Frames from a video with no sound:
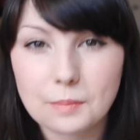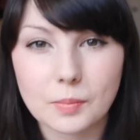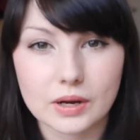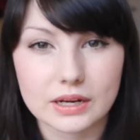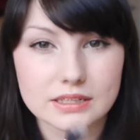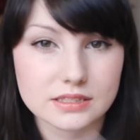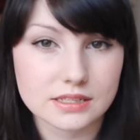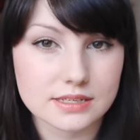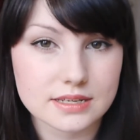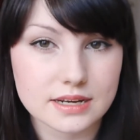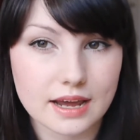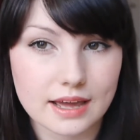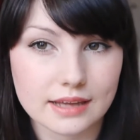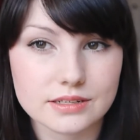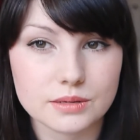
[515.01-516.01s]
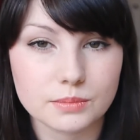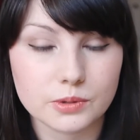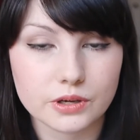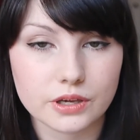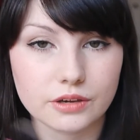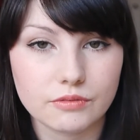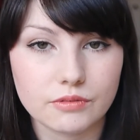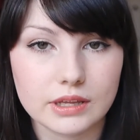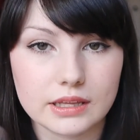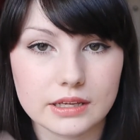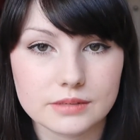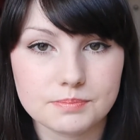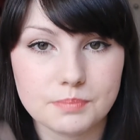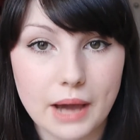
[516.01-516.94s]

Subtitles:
but it doesn't end up looking really